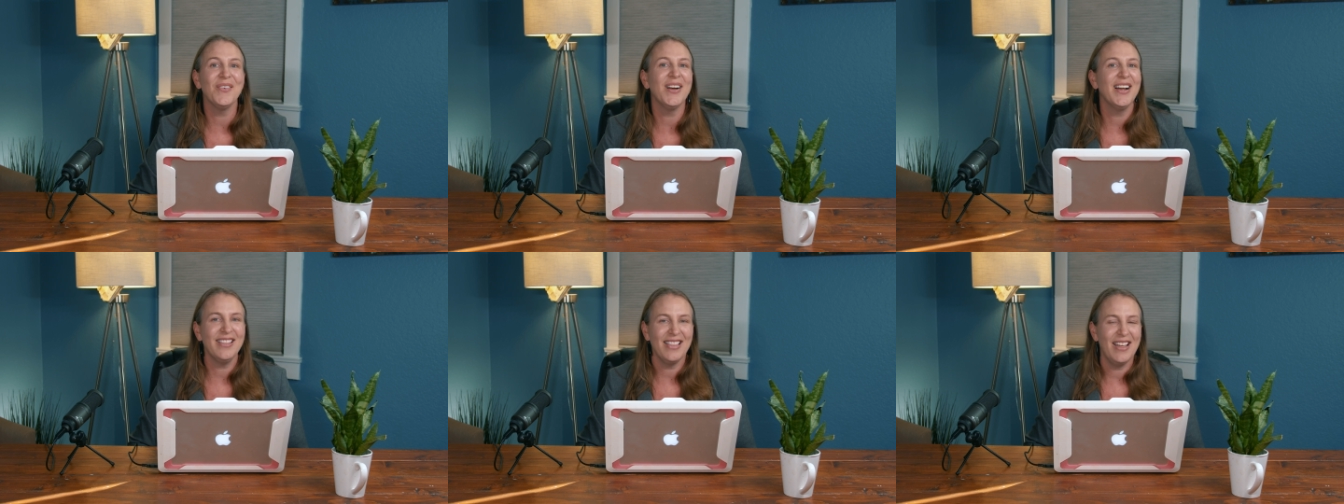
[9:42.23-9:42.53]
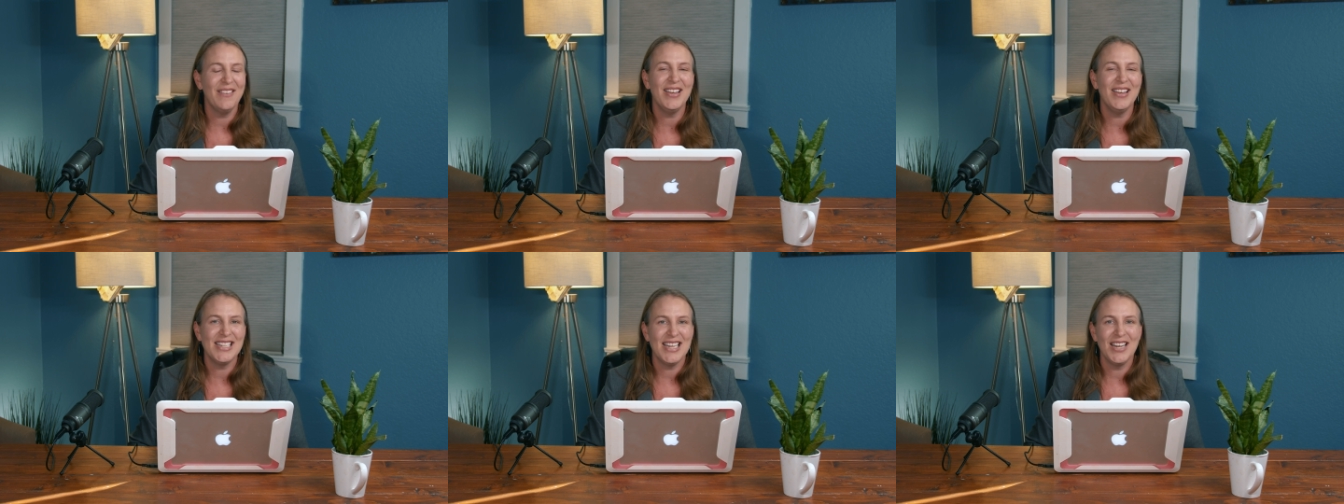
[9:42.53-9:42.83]
work
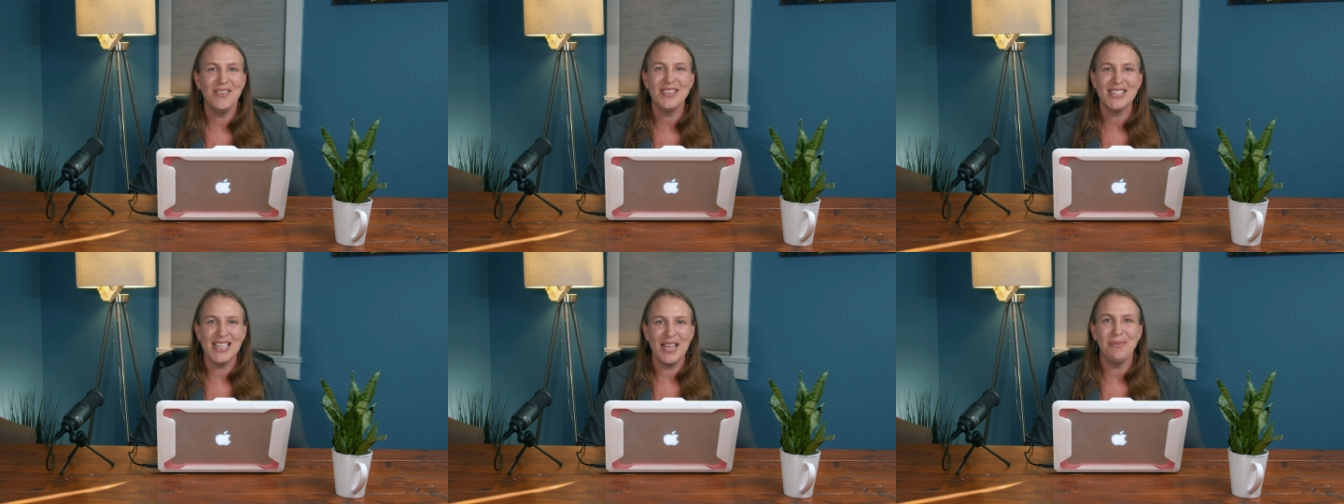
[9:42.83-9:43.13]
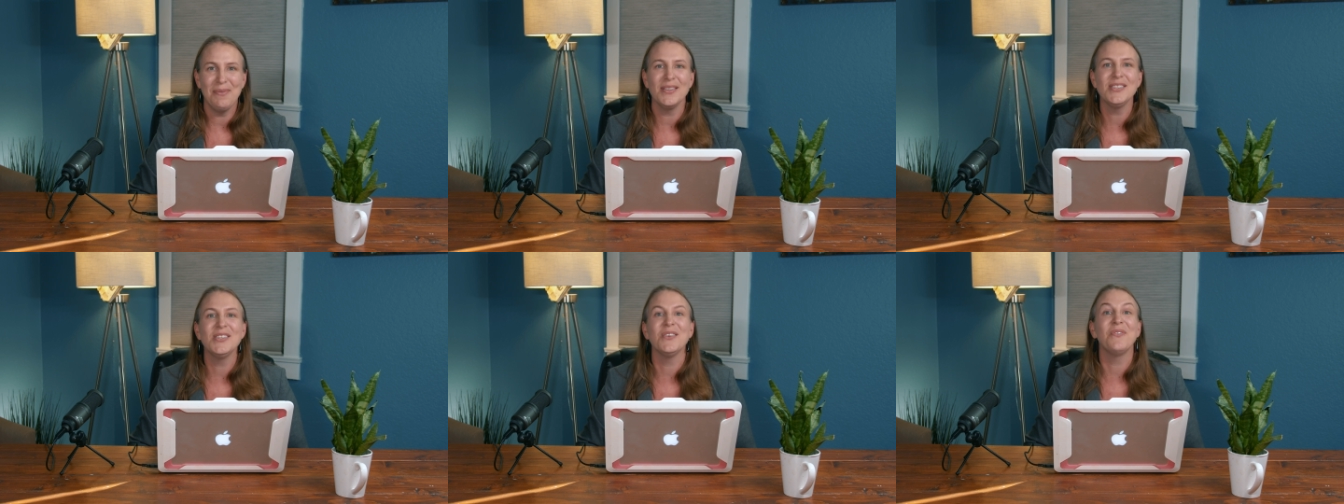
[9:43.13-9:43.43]
that we did was
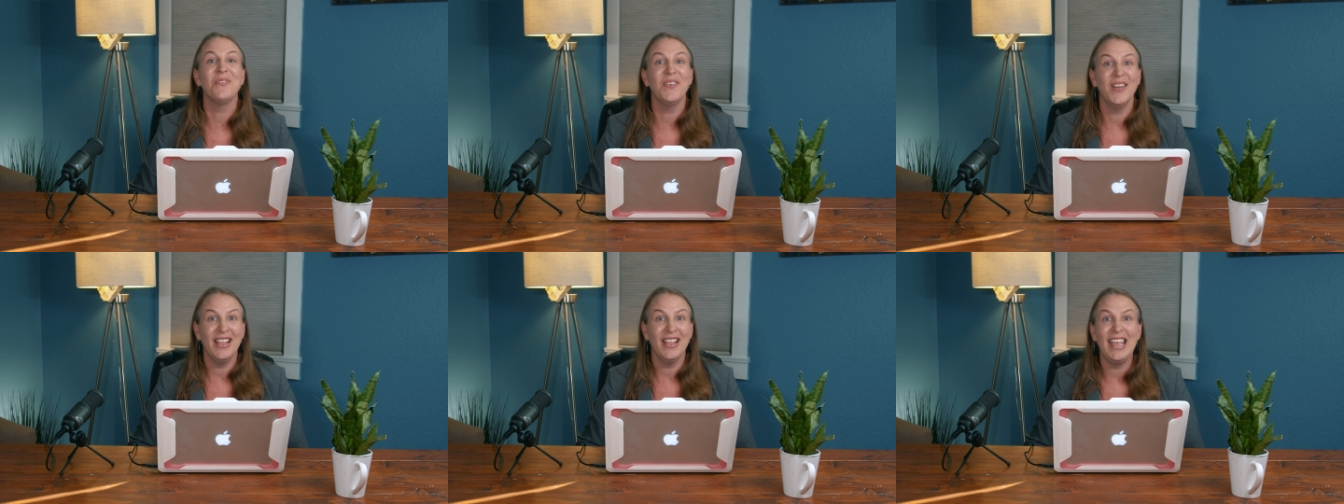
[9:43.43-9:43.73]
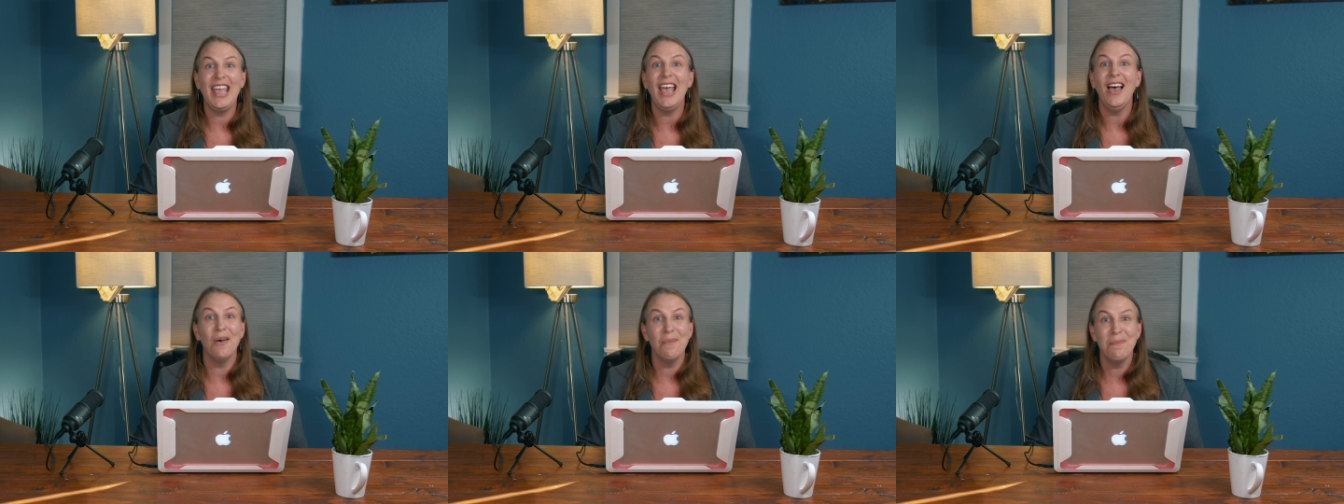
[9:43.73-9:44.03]
able to
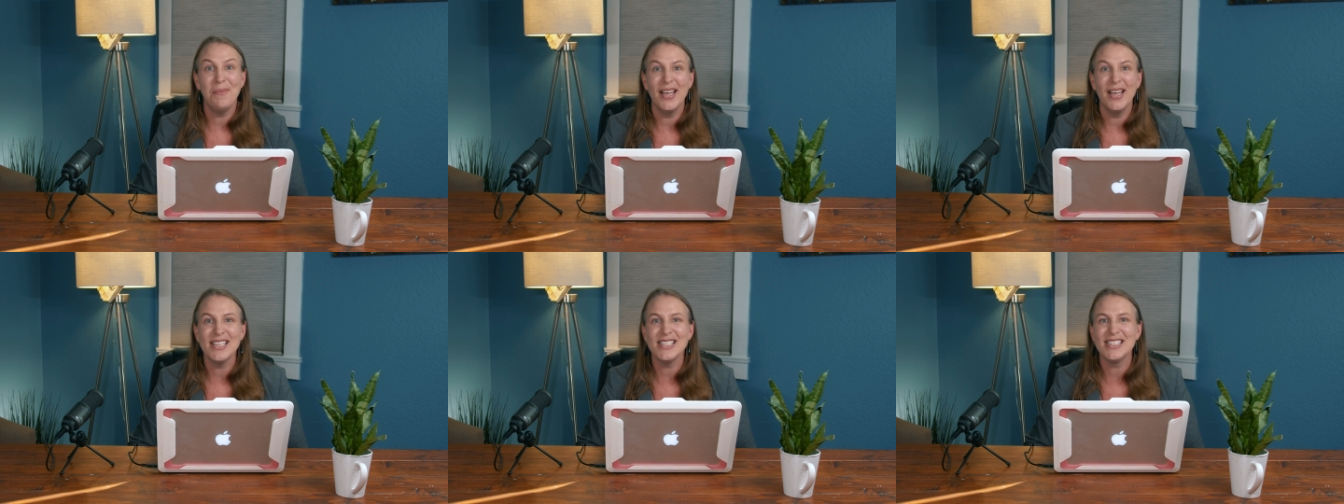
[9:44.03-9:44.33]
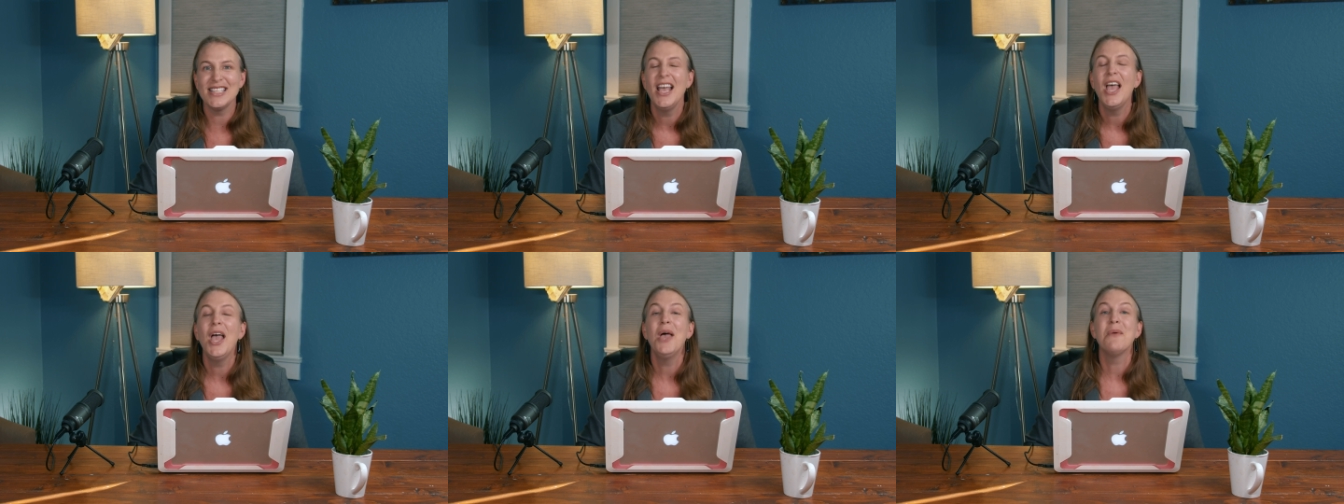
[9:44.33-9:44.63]
really help us